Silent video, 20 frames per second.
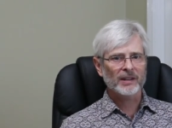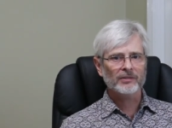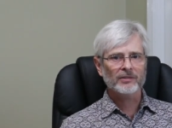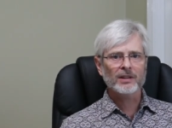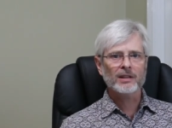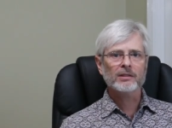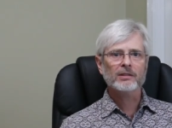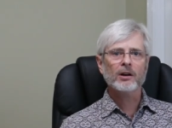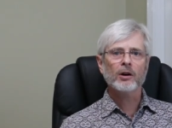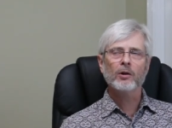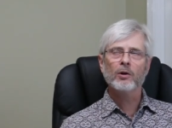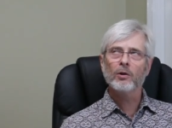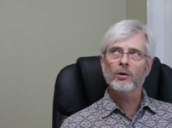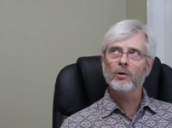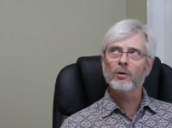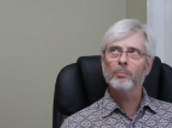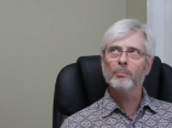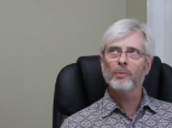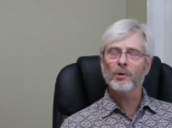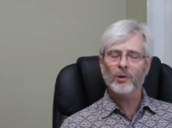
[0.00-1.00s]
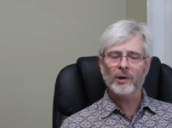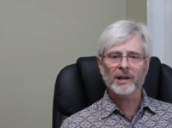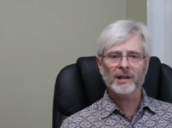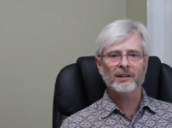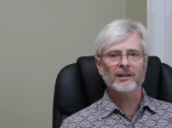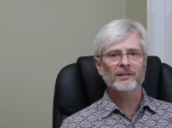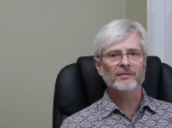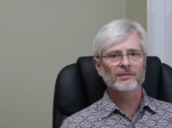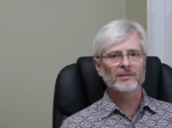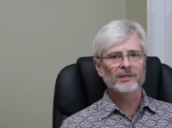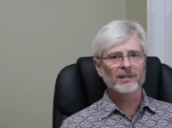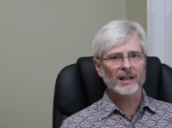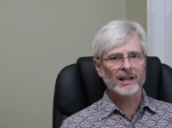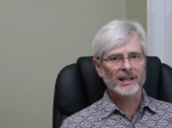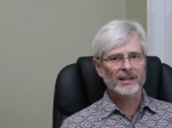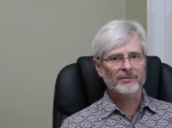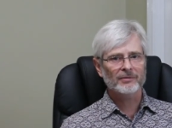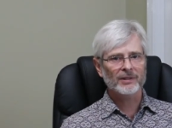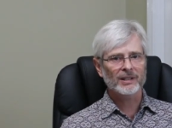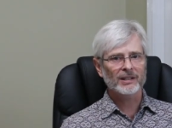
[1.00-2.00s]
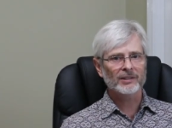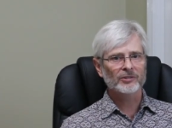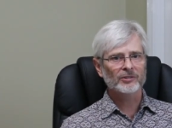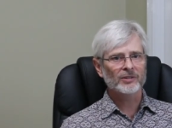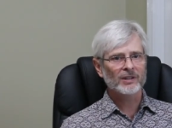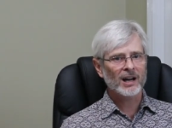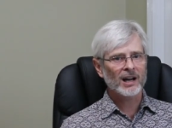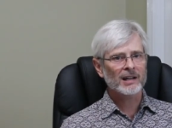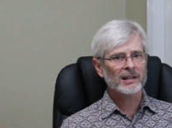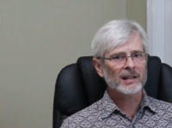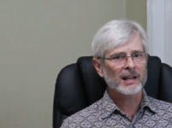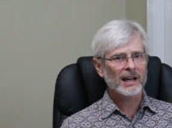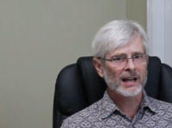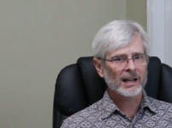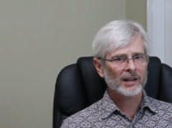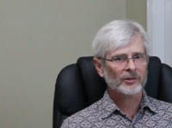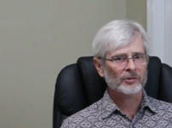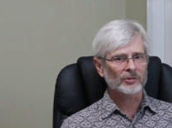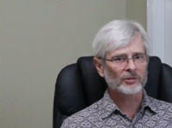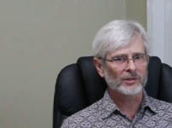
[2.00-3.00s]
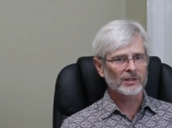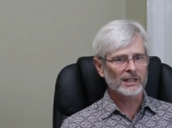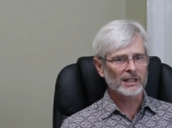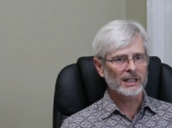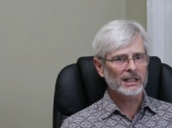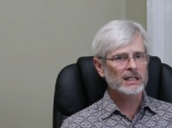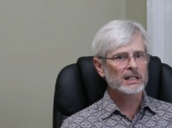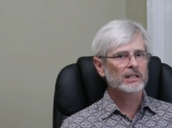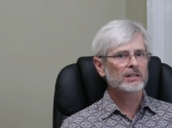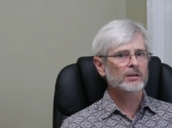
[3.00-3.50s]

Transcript: is that the whole point of life is not actually